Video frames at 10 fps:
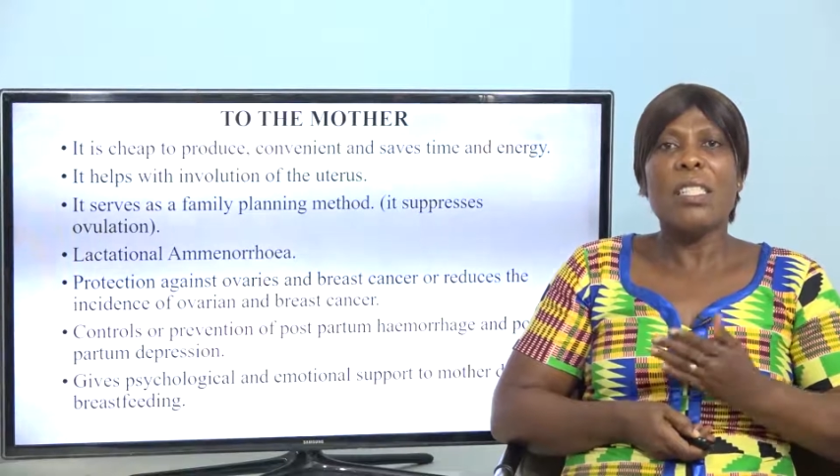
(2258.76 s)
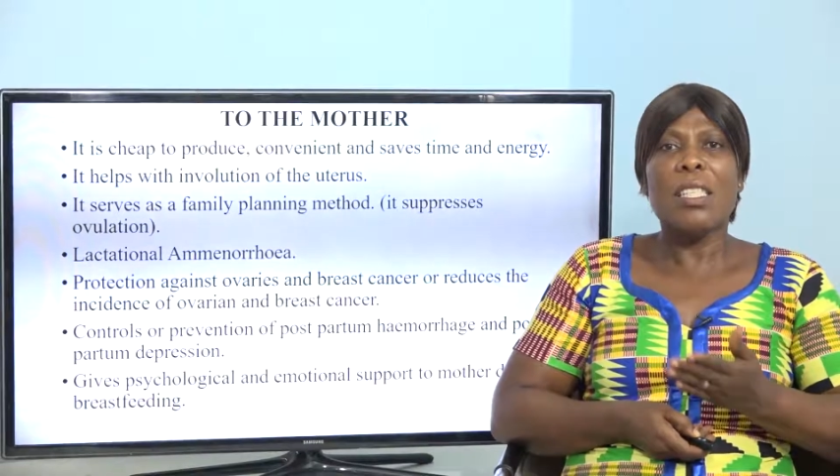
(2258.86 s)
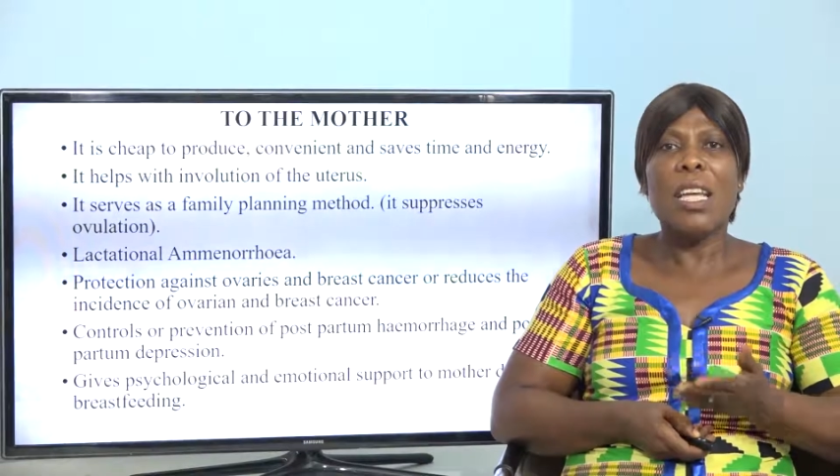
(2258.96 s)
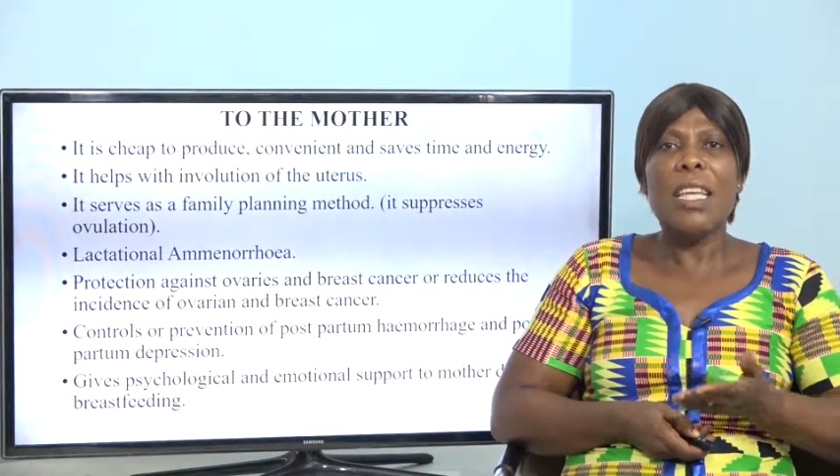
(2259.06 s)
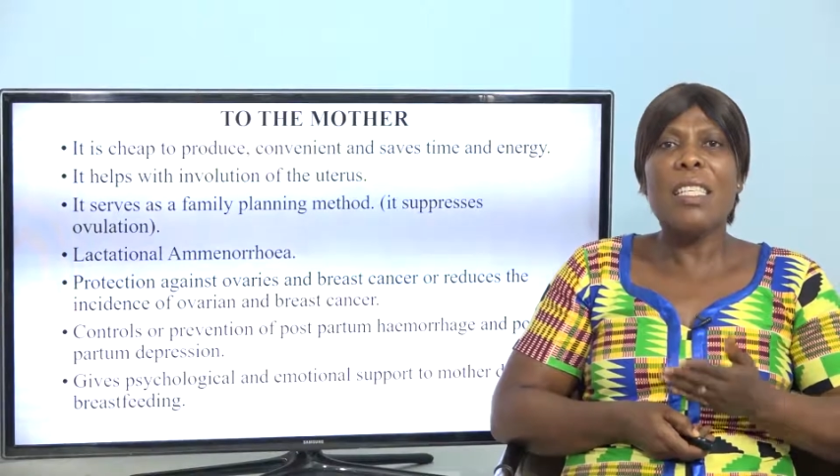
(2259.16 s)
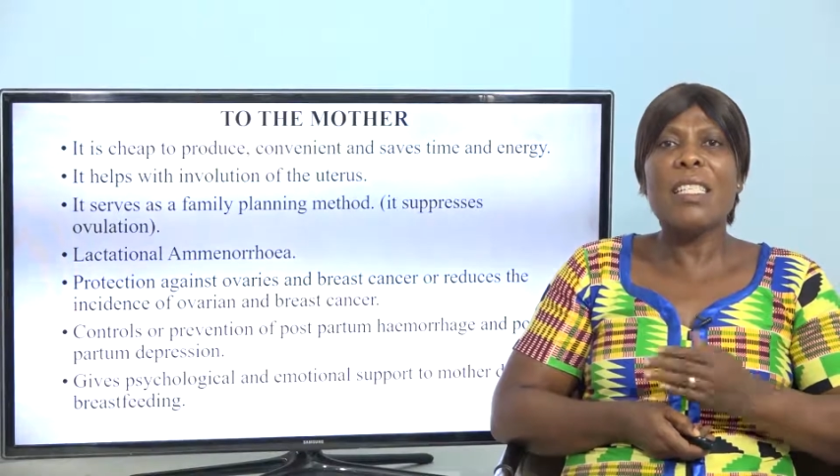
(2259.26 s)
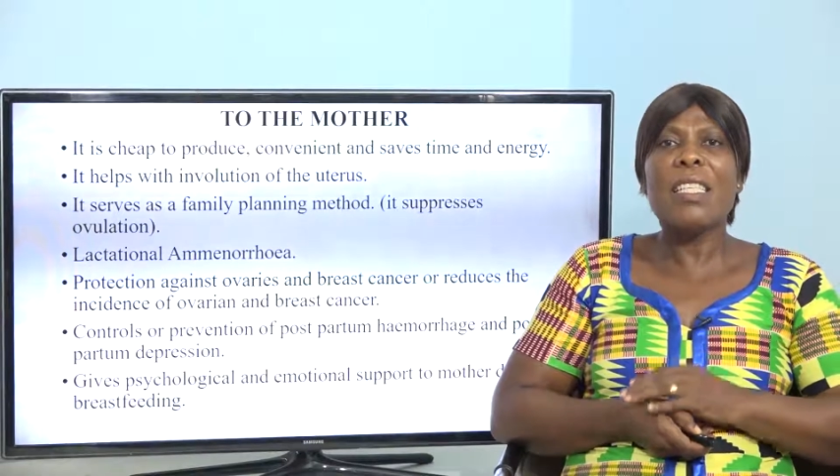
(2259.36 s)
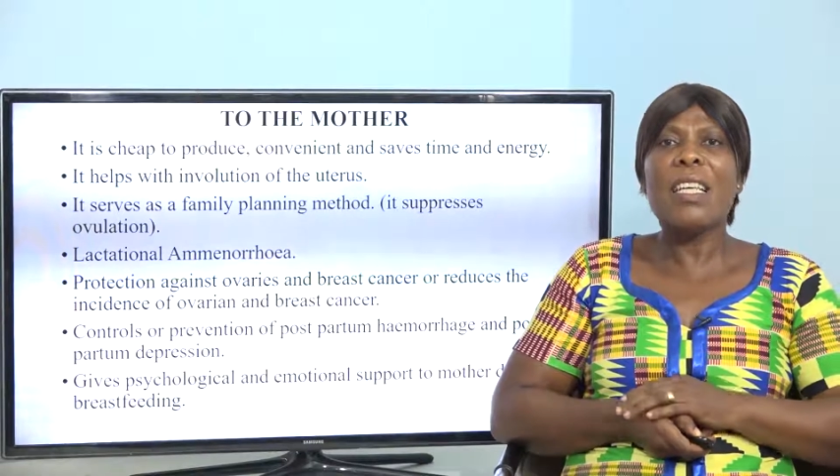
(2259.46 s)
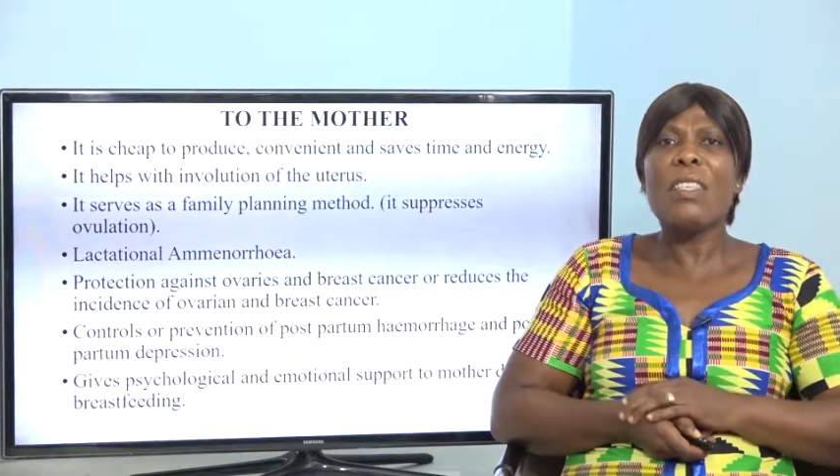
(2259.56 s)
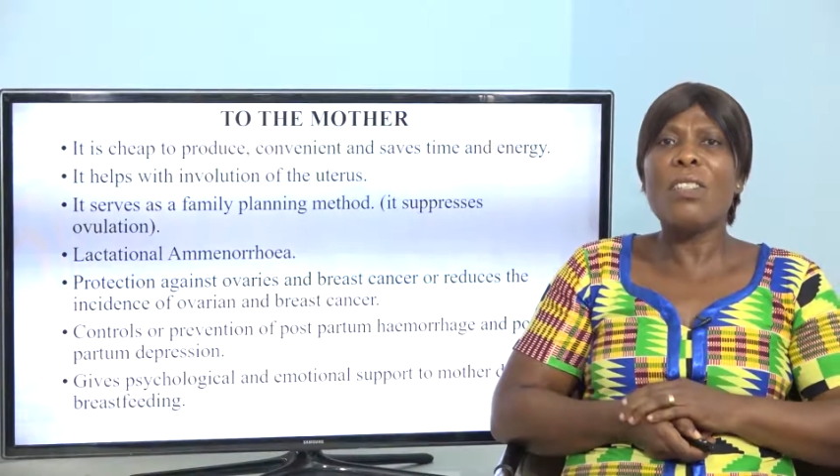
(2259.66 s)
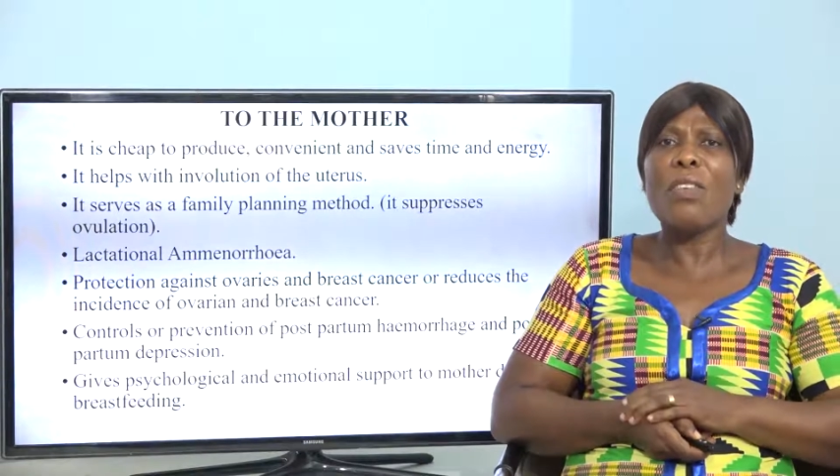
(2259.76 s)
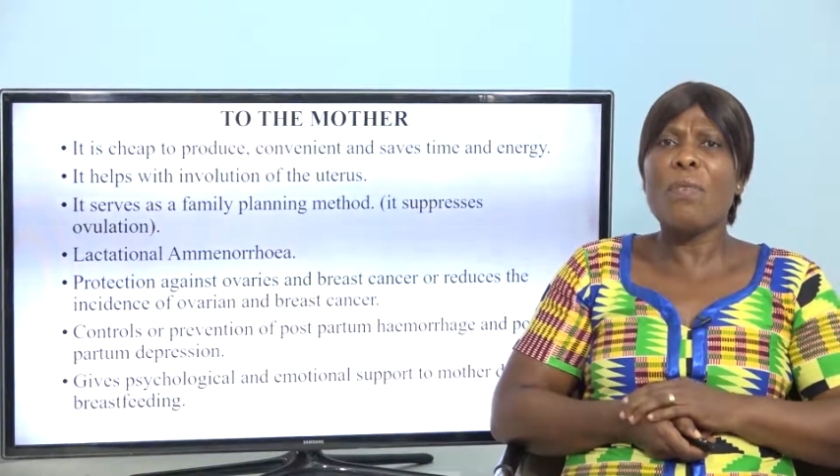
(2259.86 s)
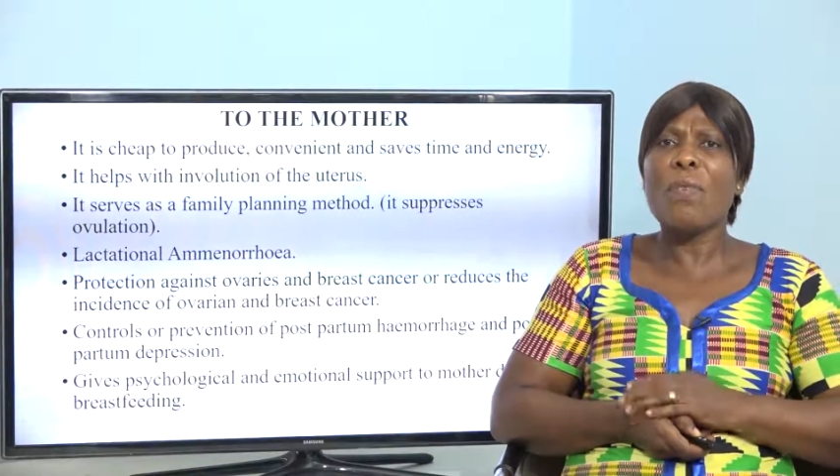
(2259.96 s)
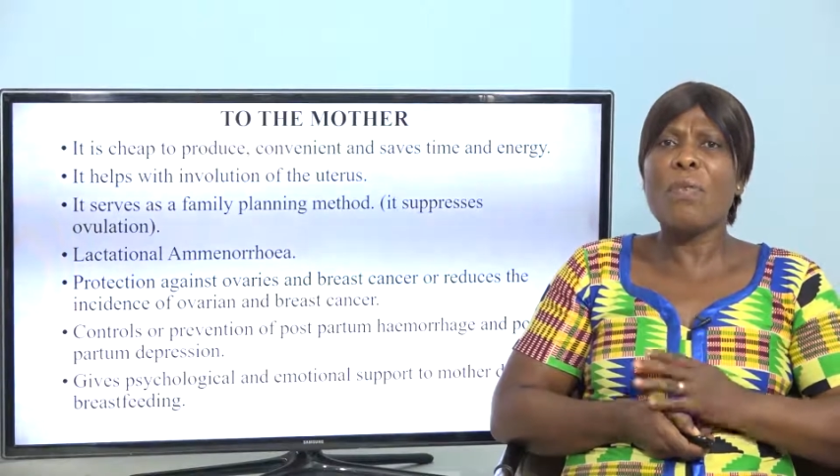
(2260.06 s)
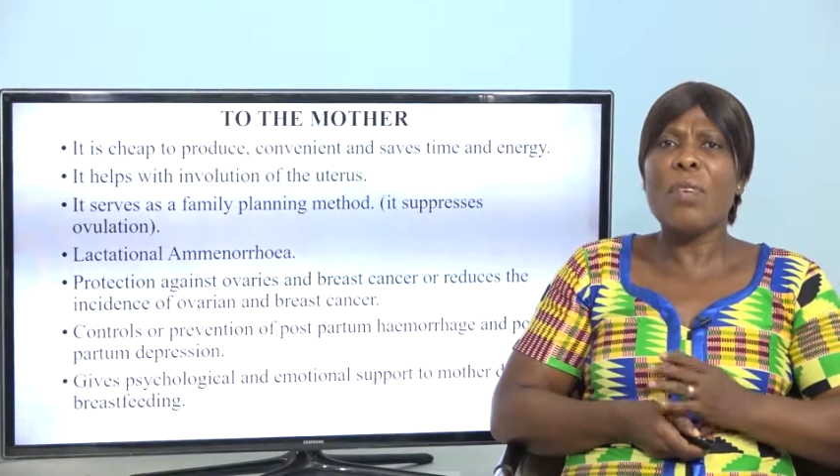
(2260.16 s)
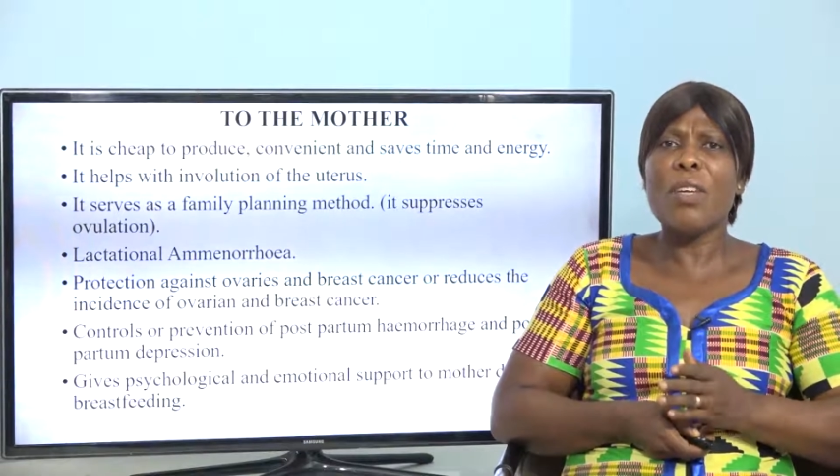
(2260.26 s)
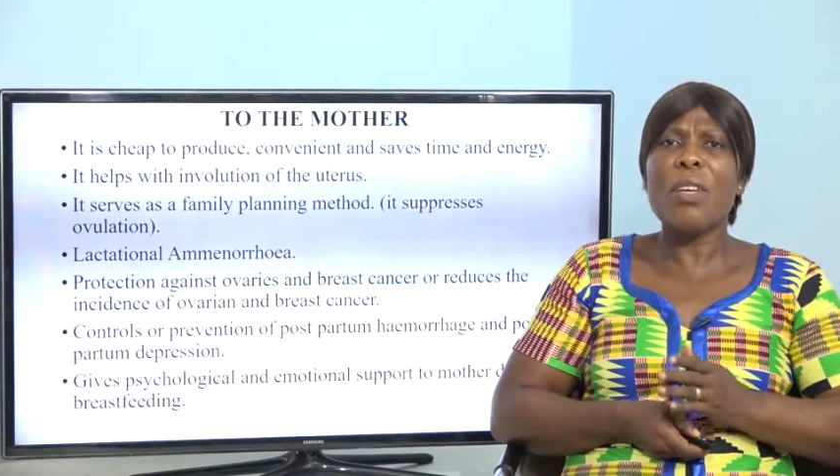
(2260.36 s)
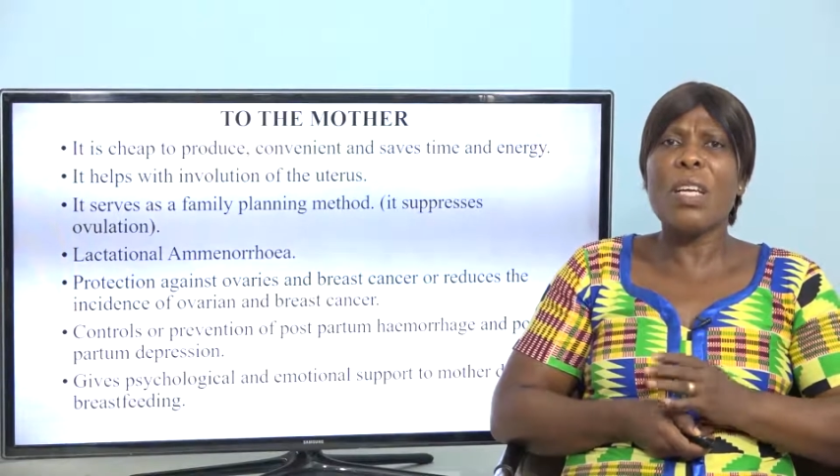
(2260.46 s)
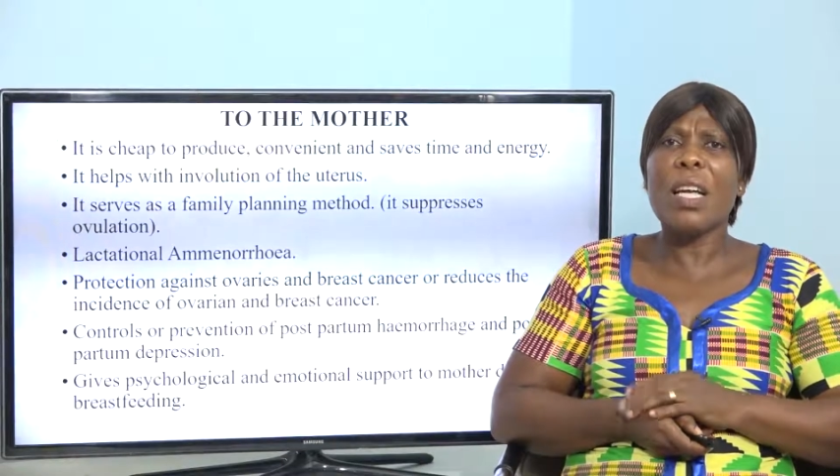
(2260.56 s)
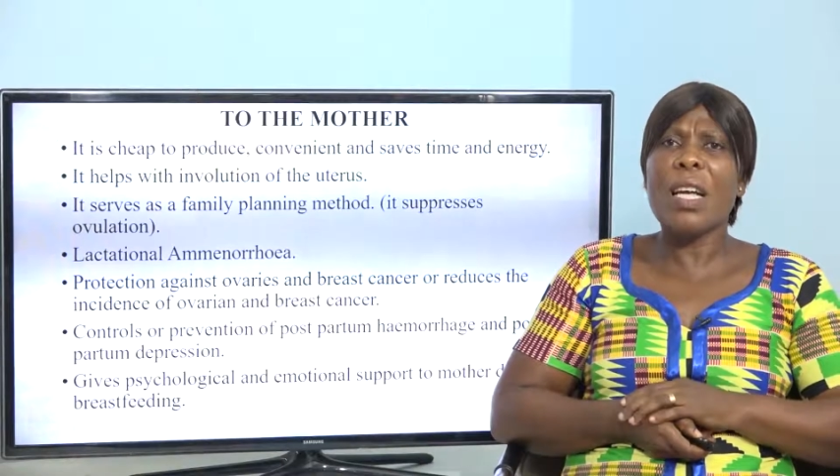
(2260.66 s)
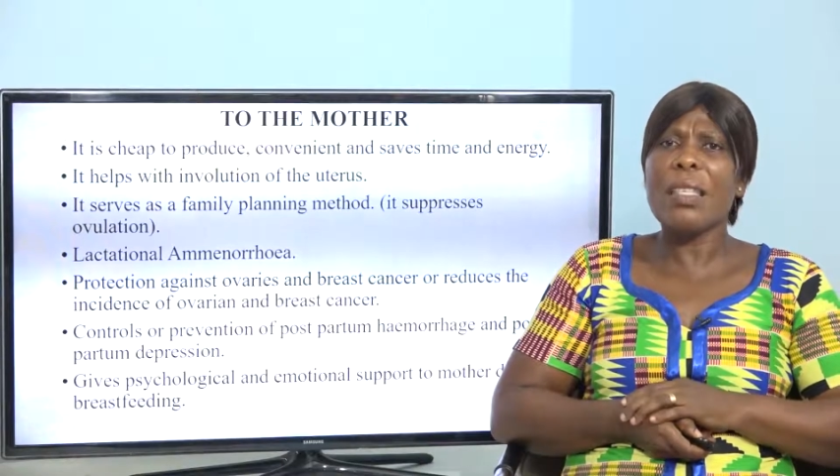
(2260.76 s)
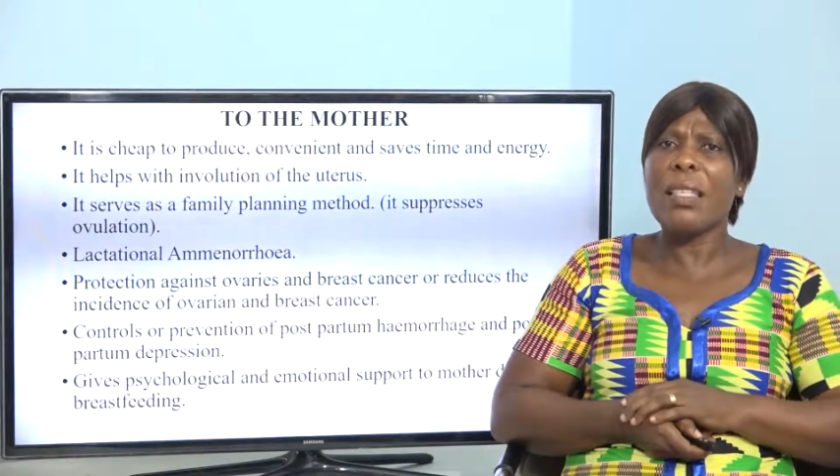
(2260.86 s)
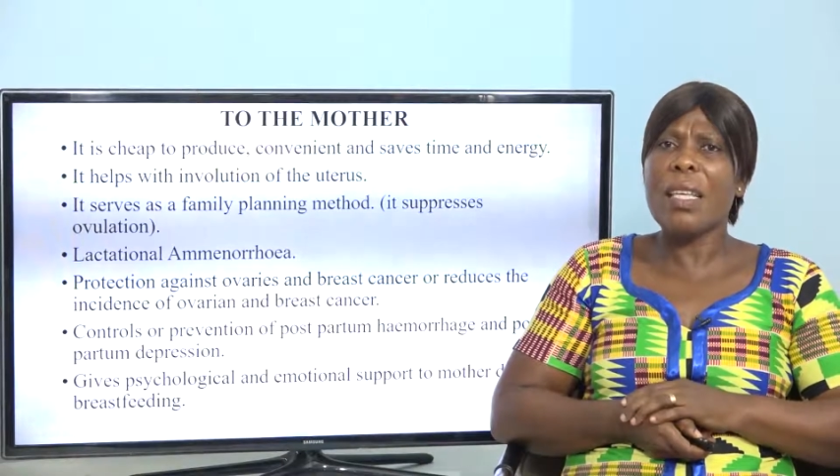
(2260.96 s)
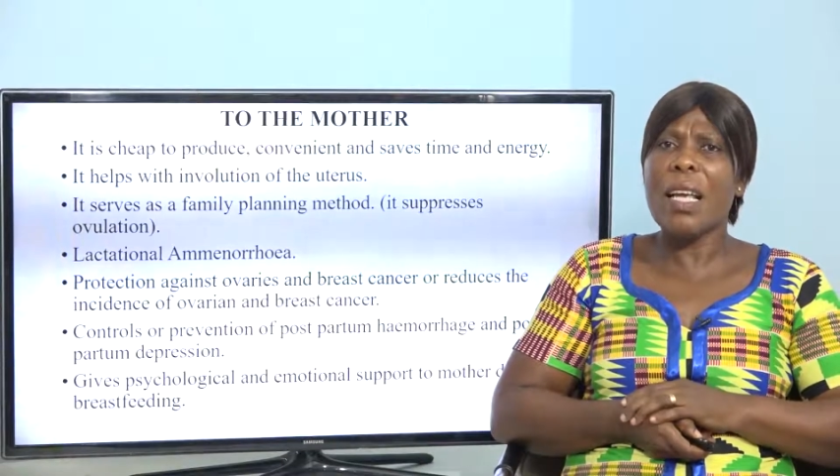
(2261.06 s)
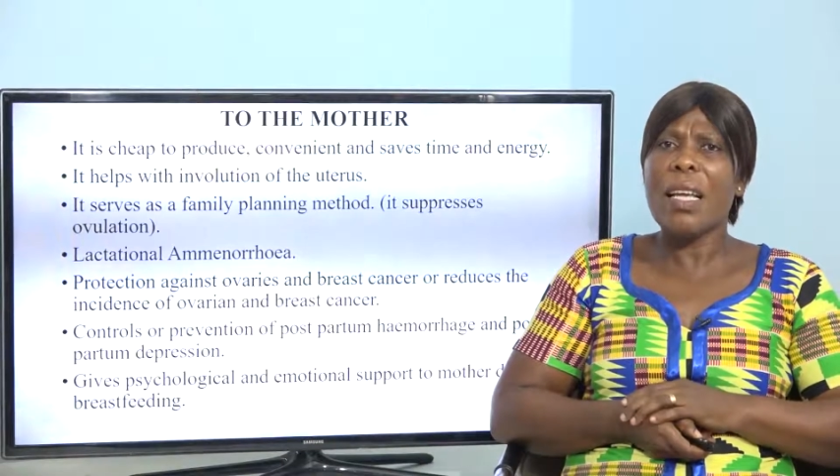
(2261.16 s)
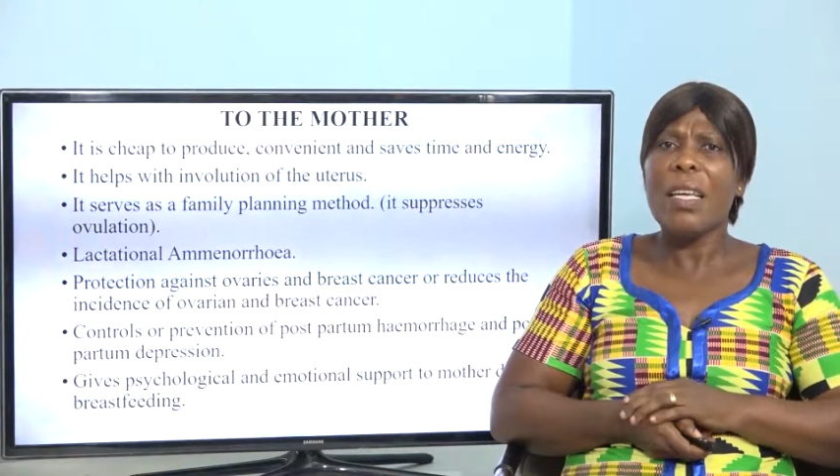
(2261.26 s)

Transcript: the incidence of ovarian cancer